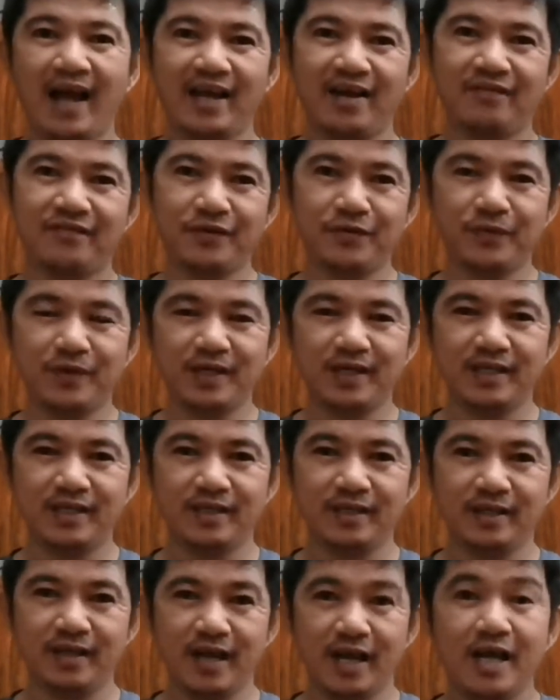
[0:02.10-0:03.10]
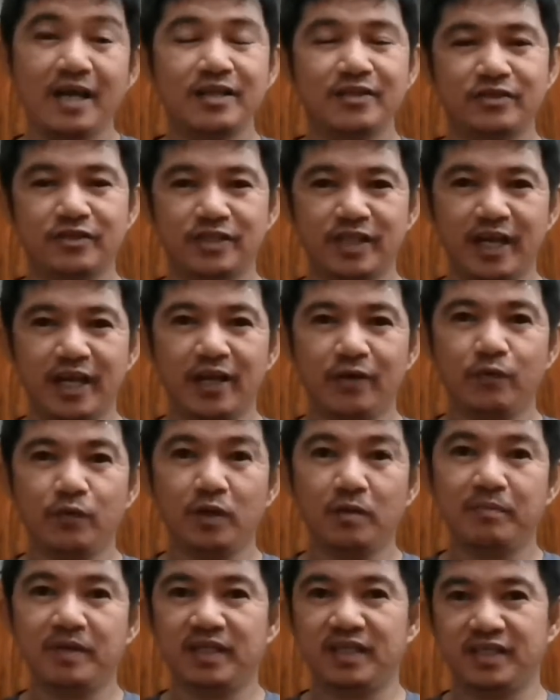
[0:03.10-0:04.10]
Hi everyone! Today
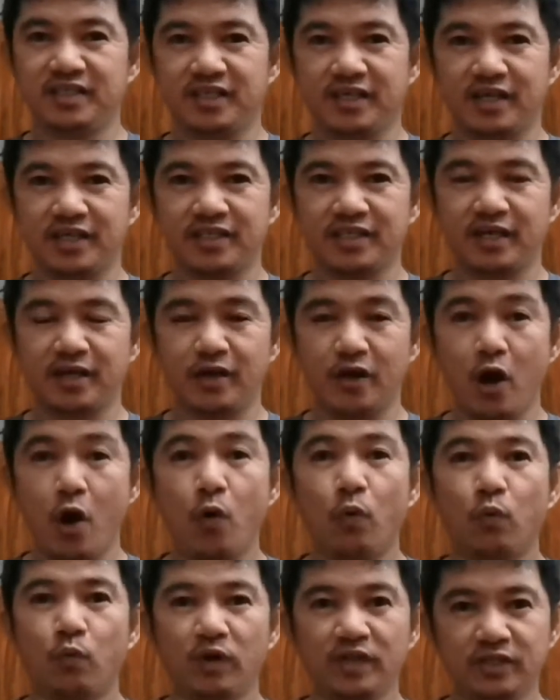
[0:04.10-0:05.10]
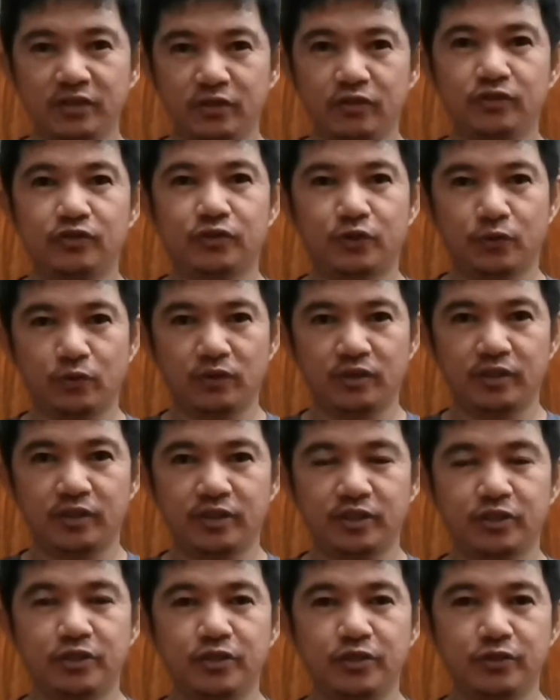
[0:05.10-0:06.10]
we'll be discussing what
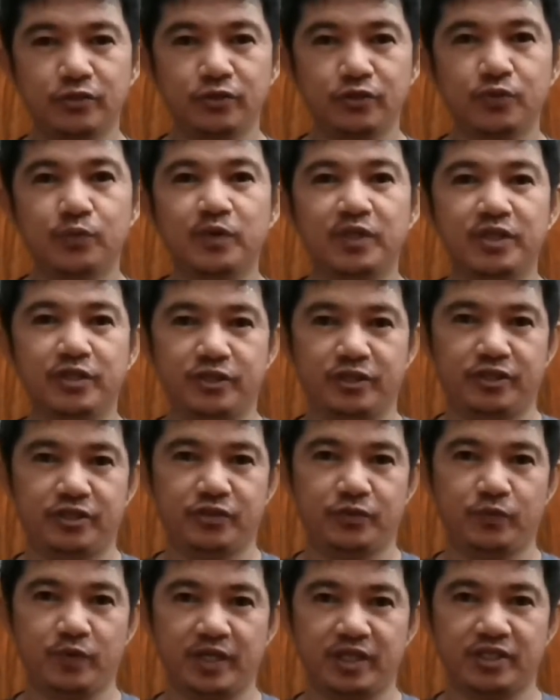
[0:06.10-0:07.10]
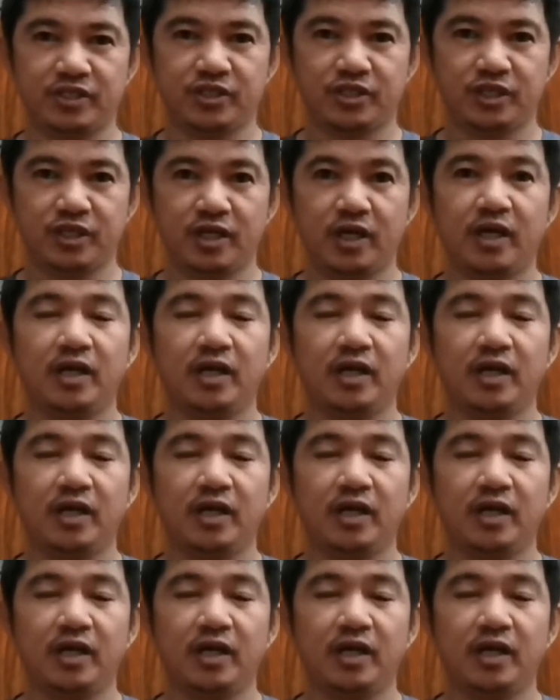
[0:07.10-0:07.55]
controllers to use with your Switch.